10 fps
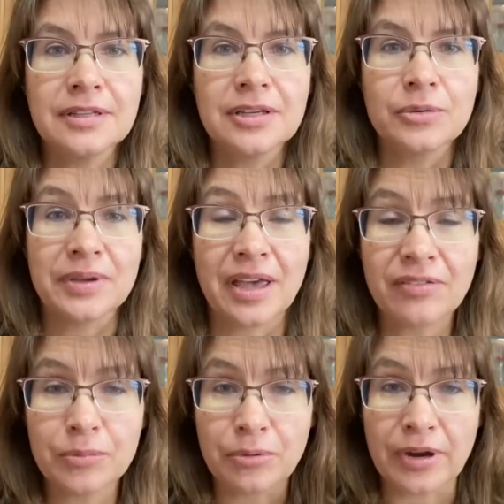We have a
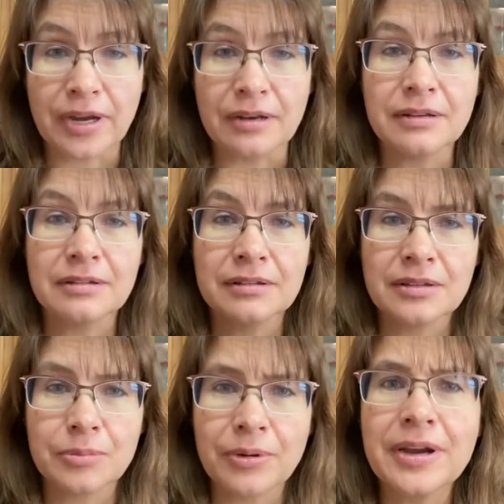brain.
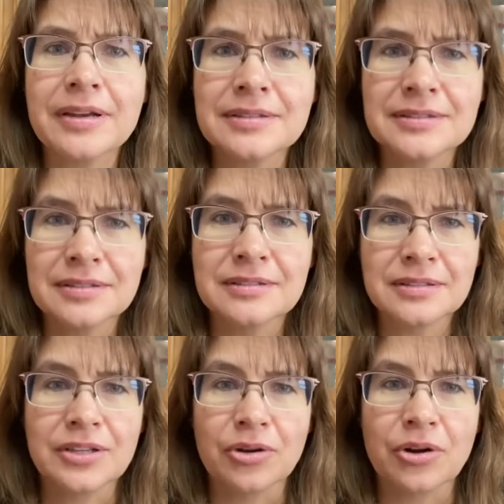The brain is, you
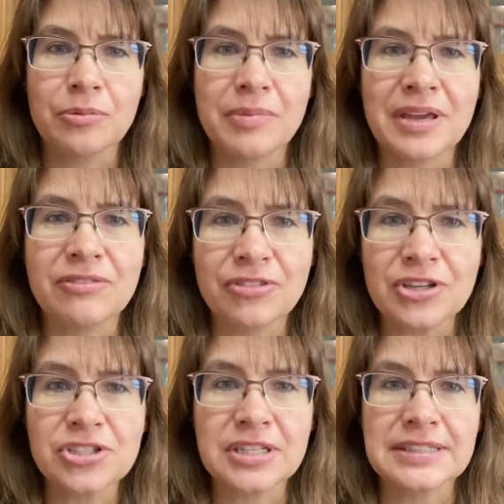know, our main
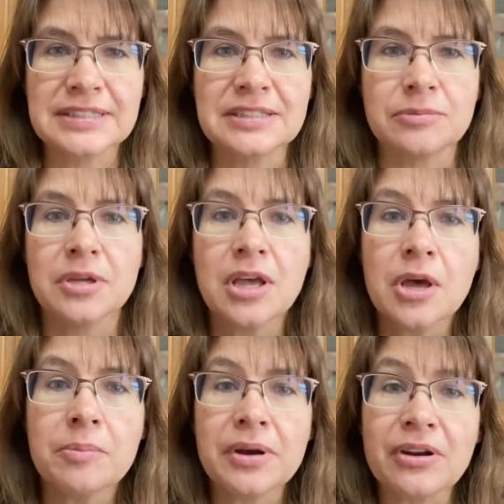functioning system,
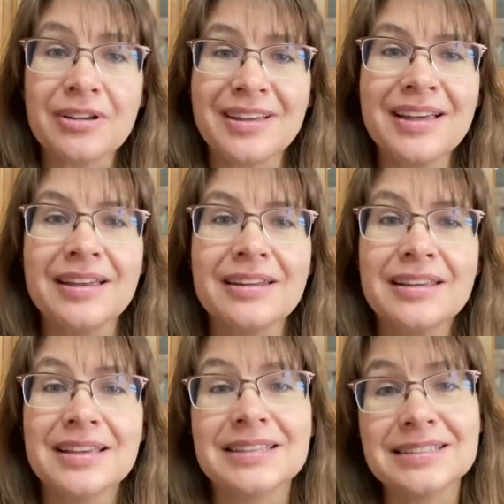but our gut
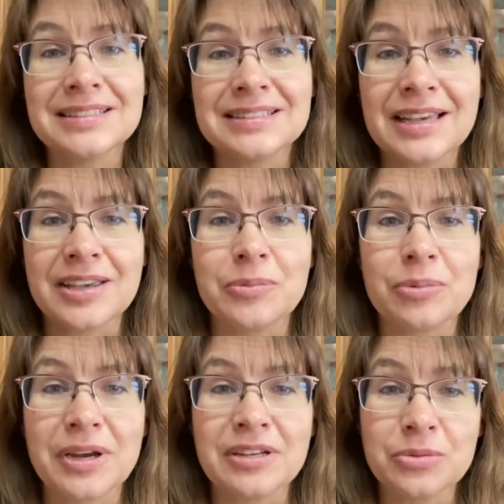is the second
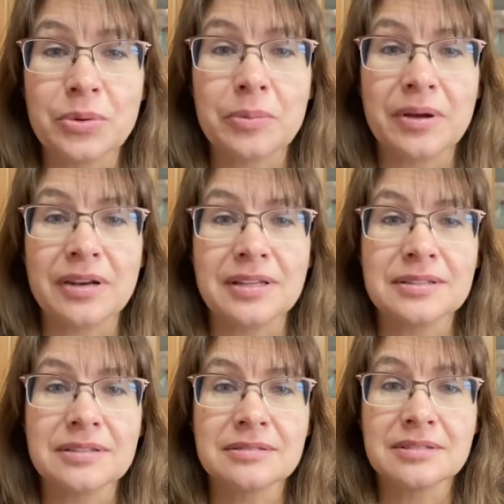brain to our bodies.
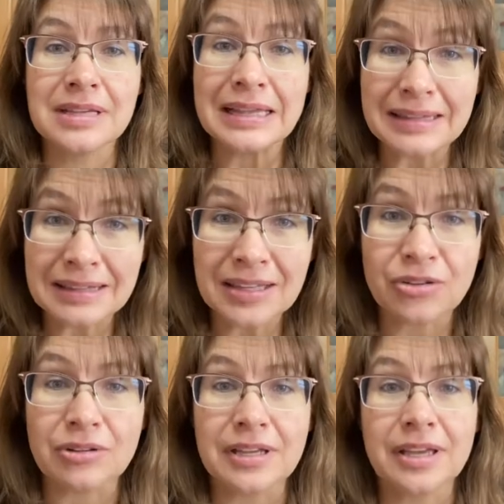
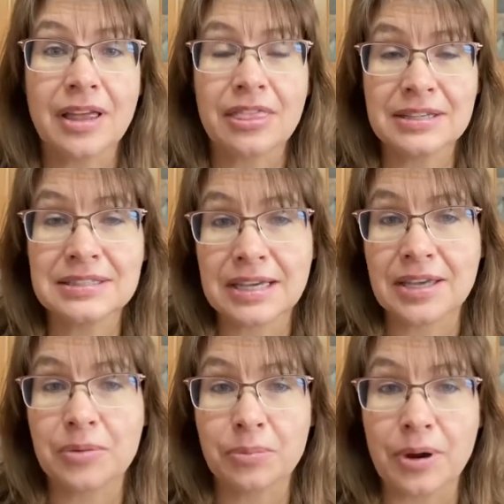Literally, the
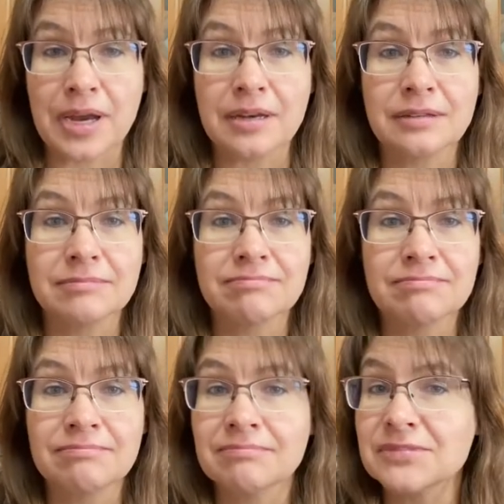second brain.
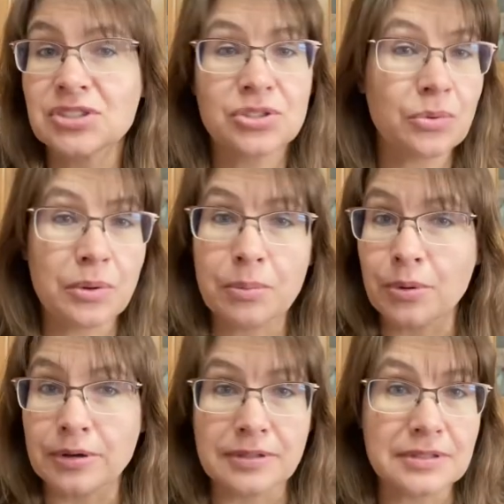So
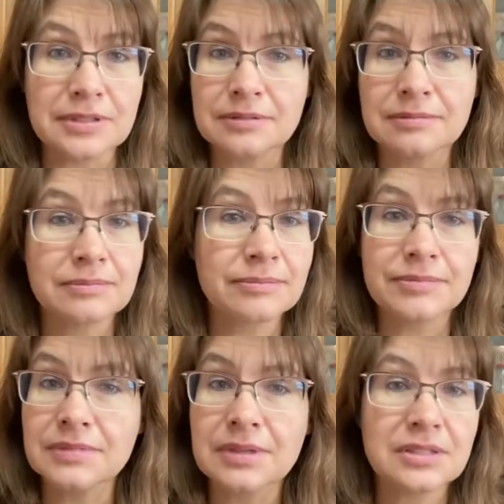important.
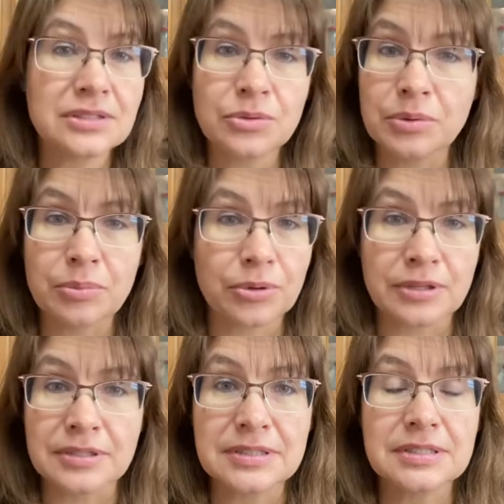So
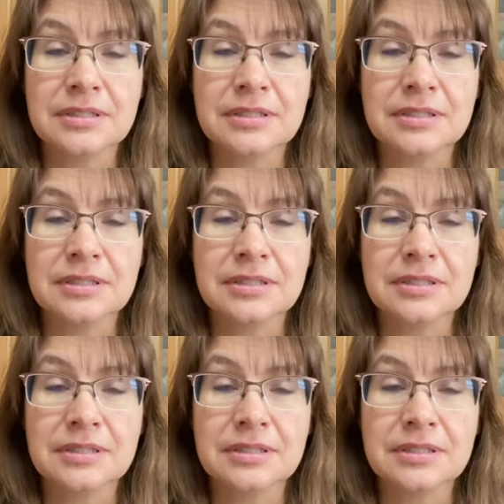important.